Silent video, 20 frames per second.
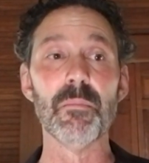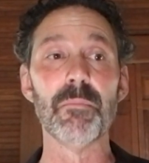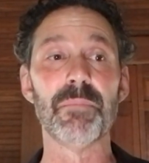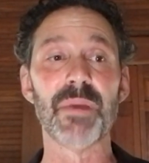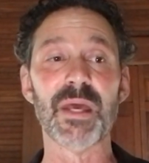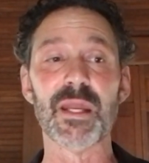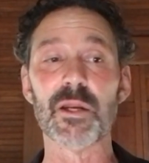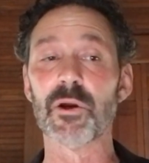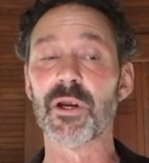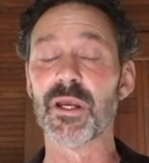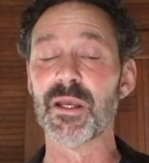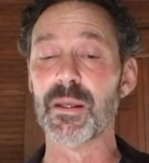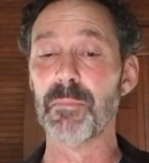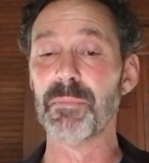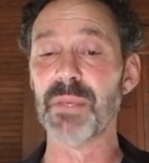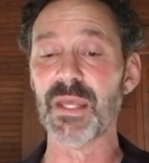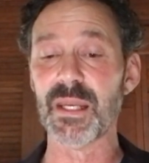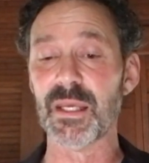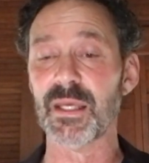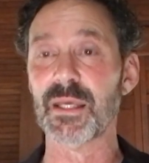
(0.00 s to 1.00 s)

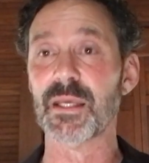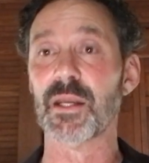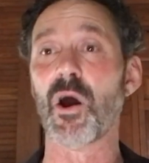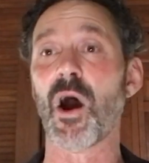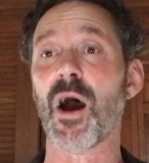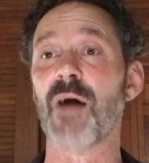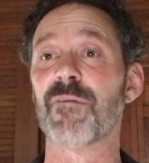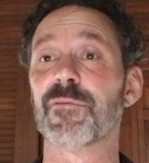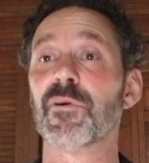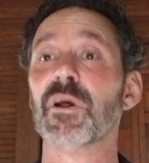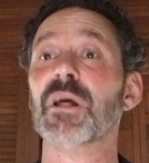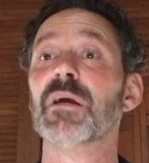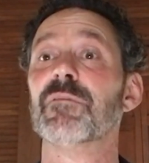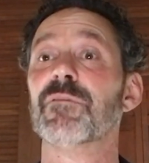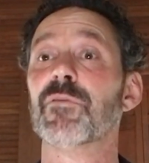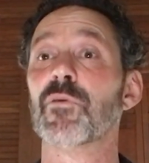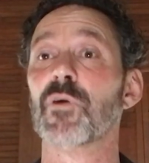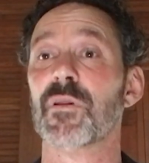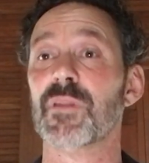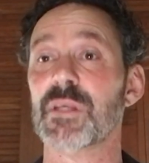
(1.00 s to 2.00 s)
bidding and offering
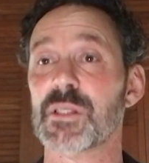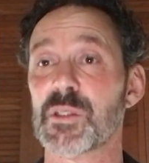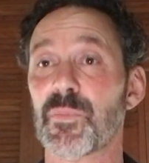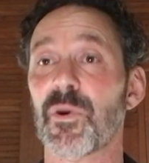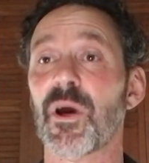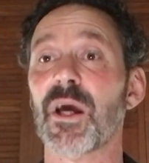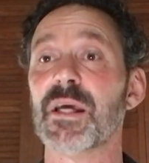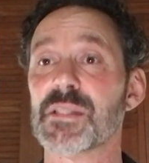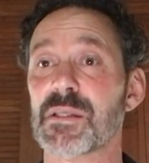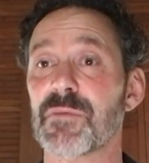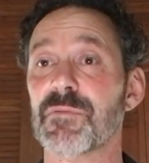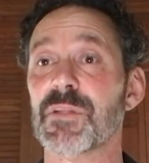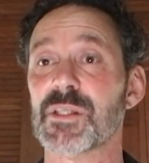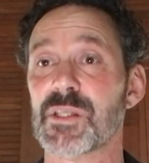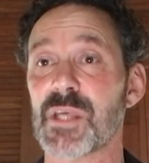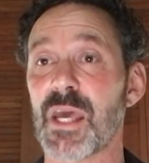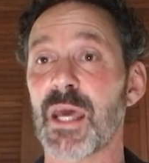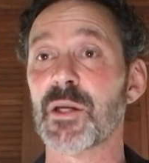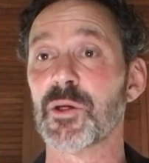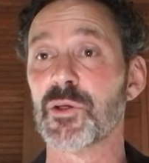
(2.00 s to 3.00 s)
for this price of
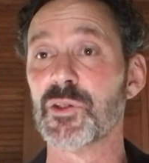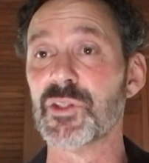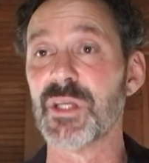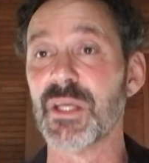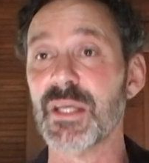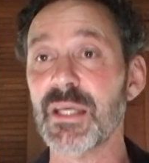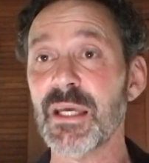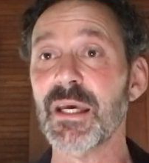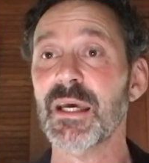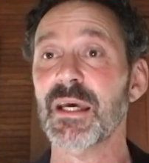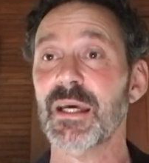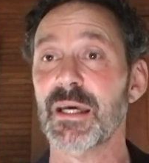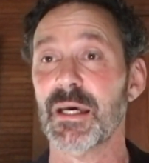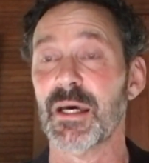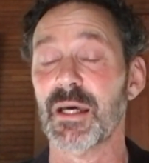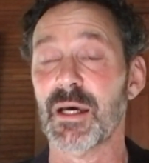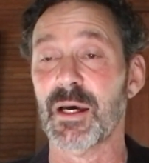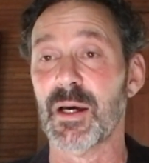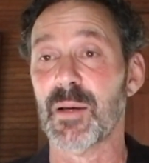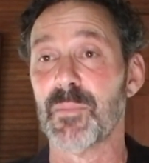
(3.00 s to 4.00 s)
this energy,
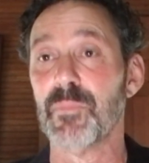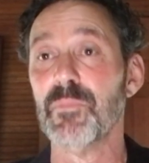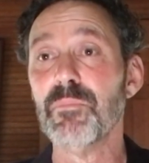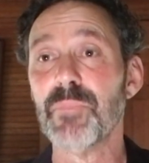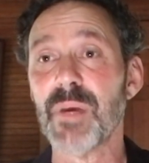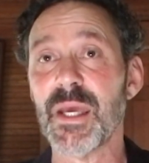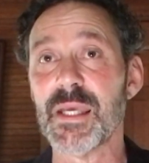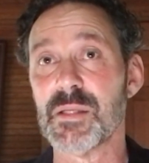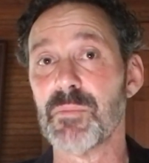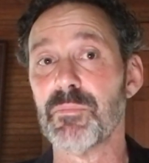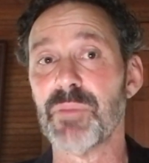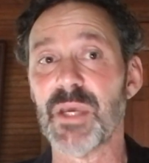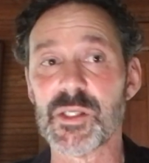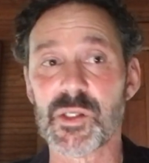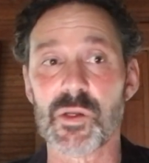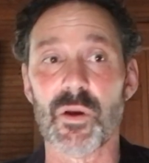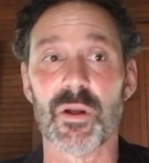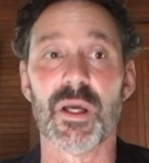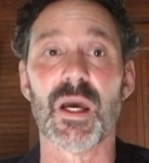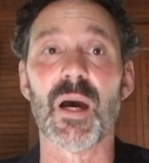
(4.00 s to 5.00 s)

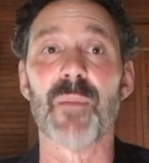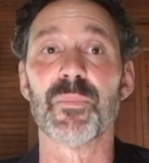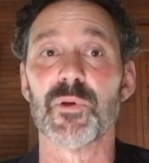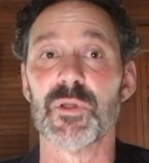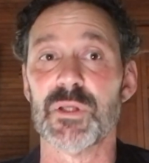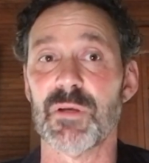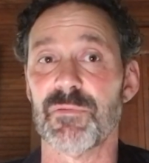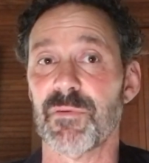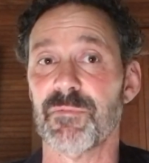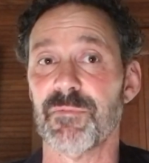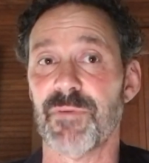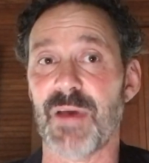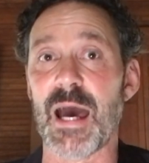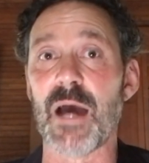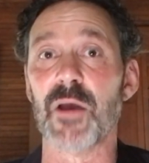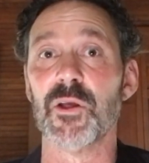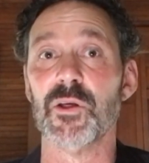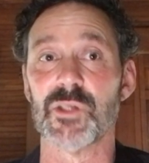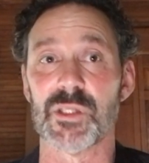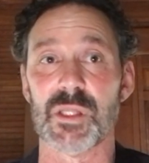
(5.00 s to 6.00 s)
based on a couple of different
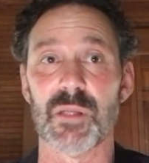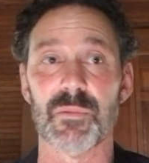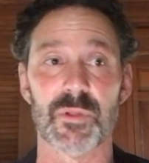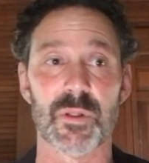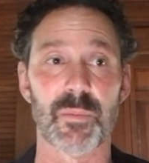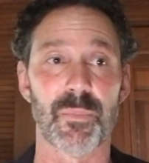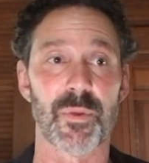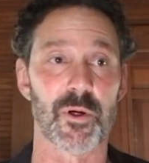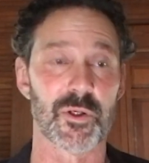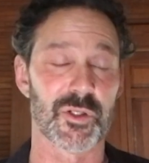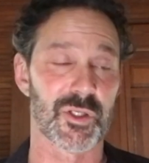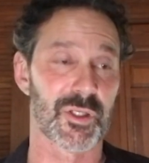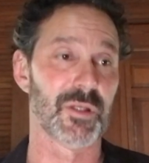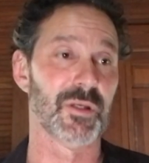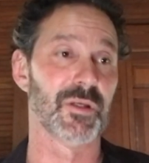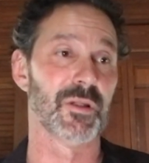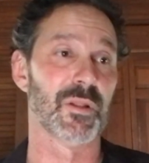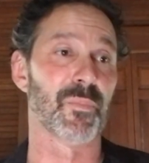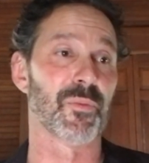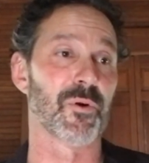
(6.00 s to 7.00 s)
values. That the
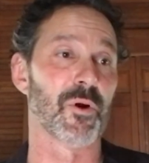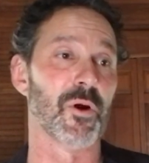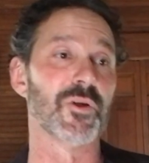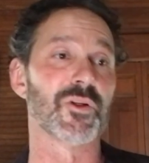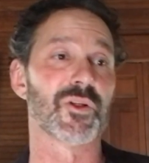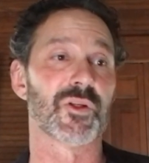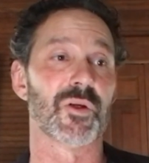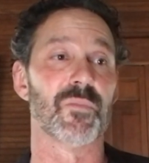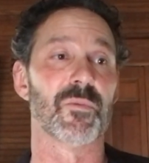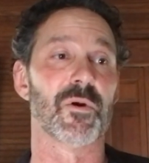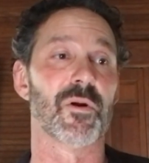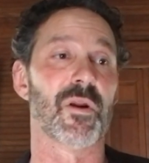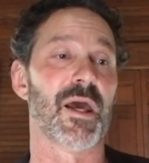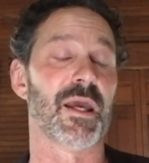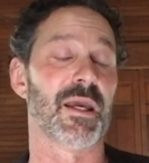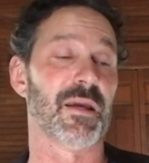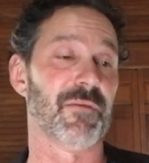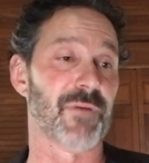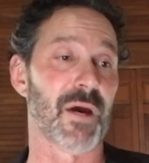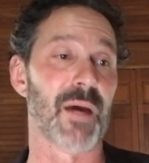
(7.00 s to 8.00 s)
prosumer,
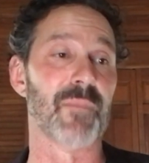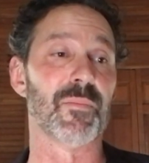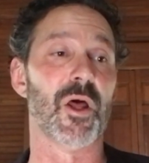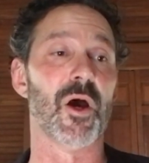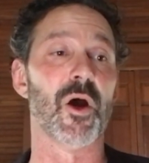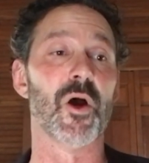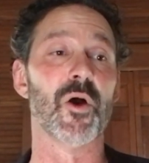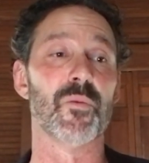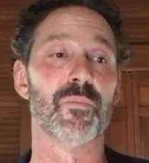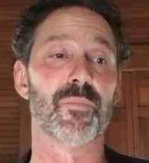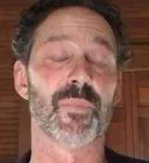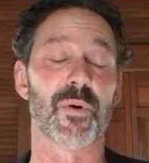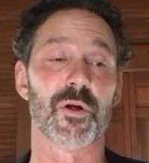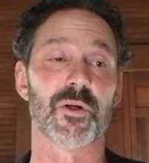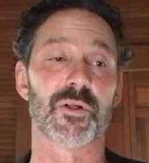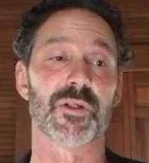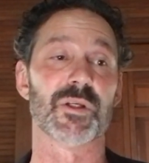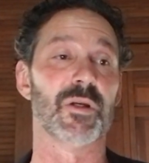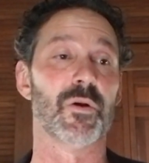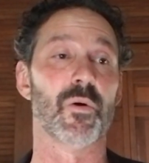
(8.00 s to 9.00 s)
like if I'm a home
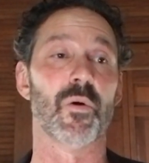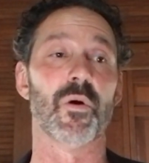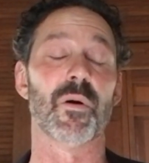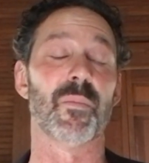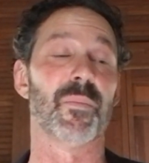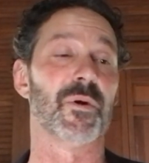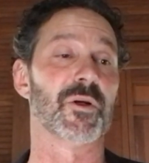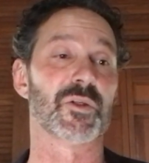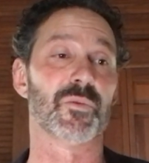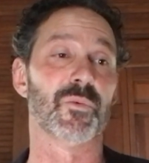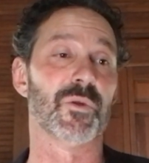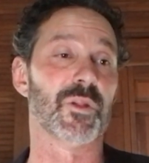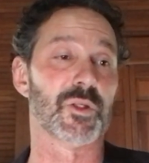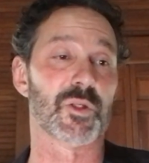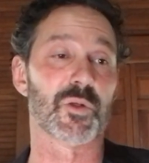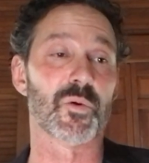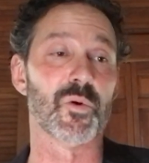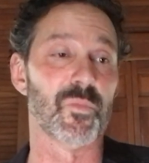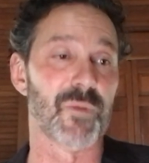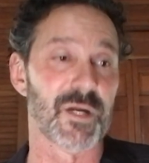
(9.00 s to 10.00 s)
person or a person with a
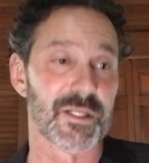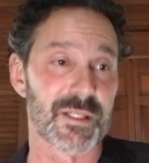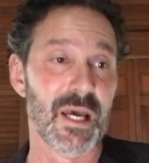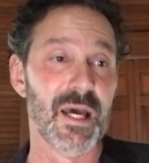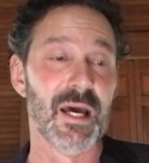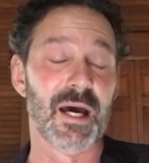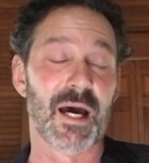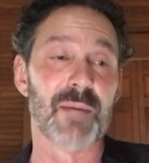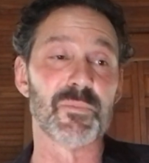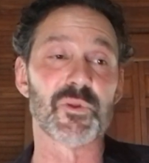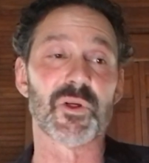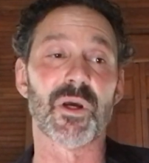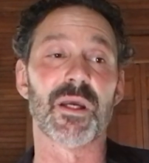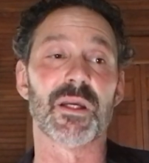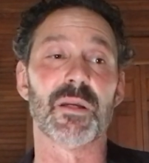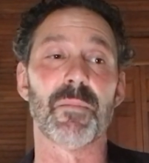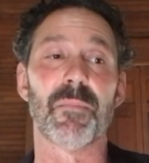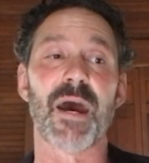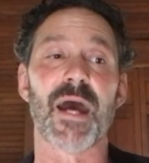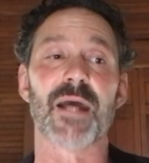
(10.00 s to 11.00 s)
school bus, I'm trying
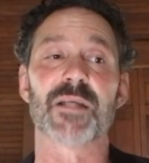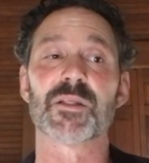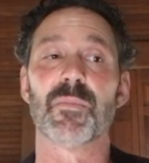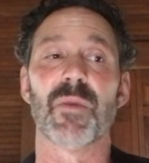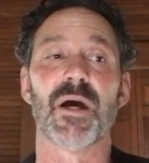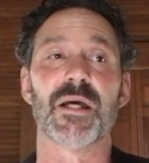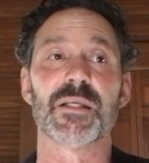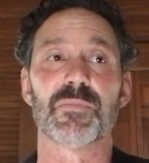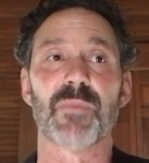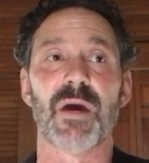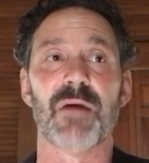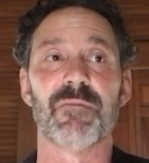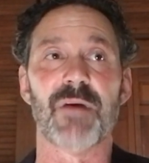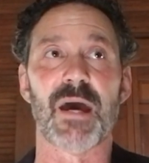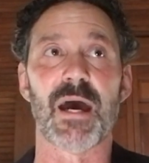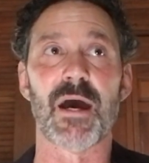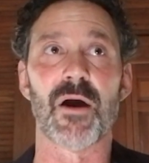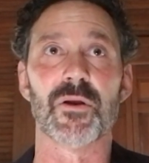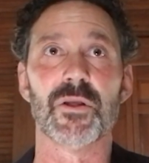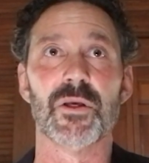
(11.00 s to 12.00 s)
to maximize my
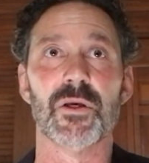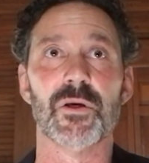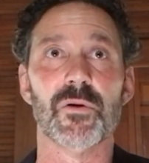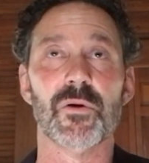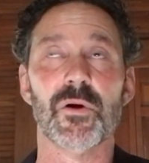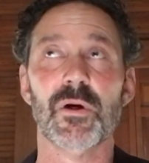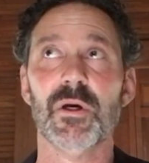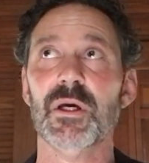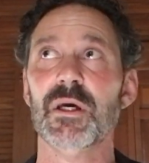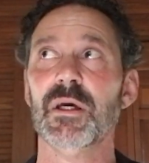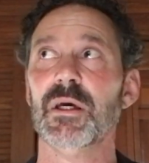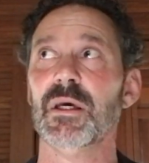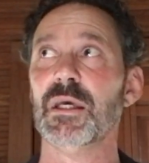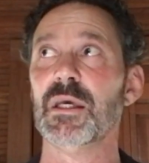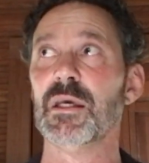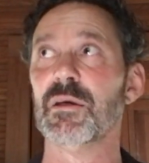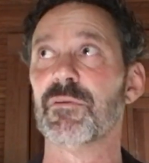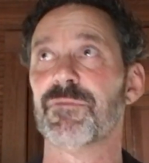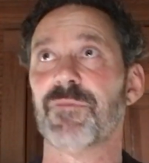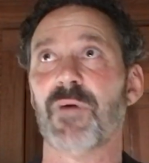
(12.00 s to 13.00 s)
value.
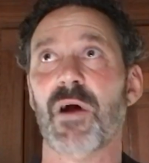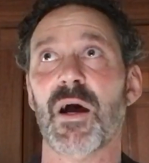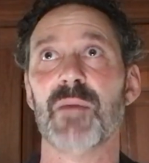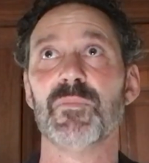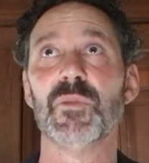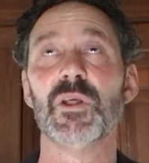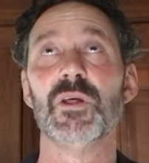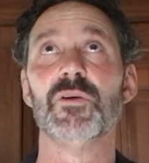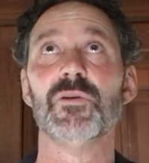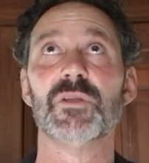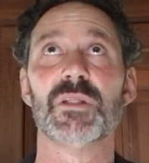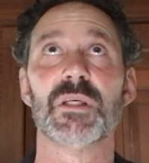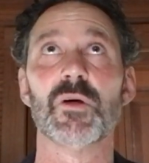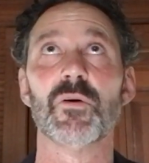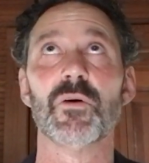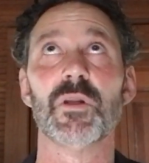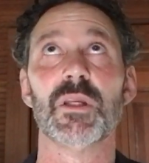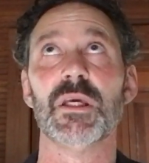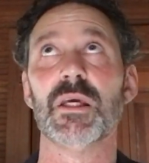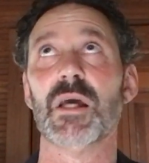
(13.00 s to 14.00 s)
If I'm the
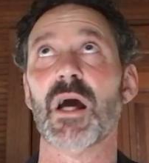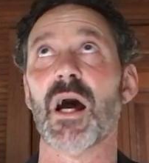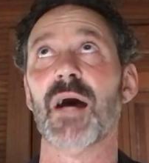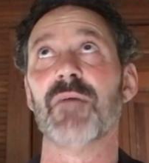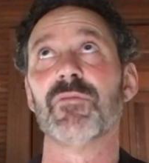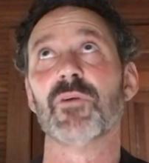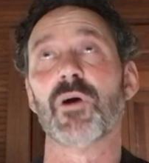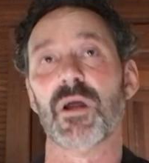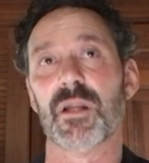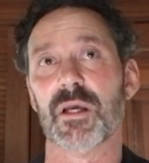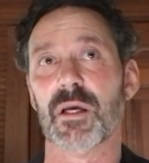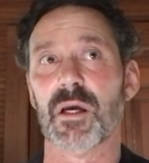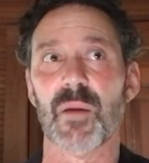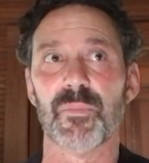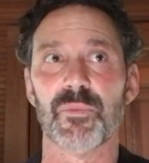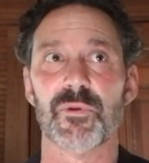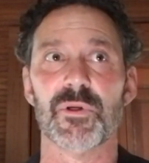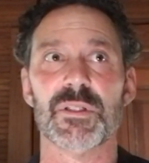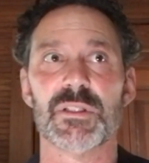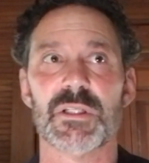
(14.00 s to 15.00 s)
utility, I've got a
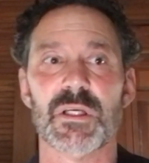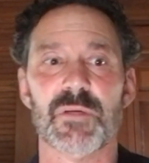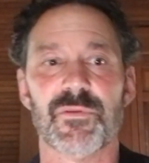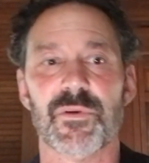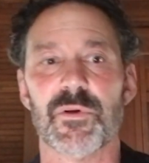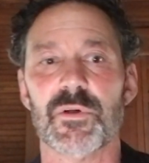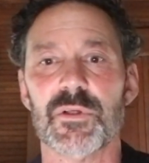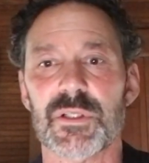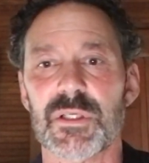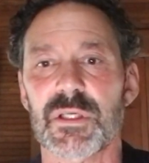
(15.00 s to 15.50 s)
couple of different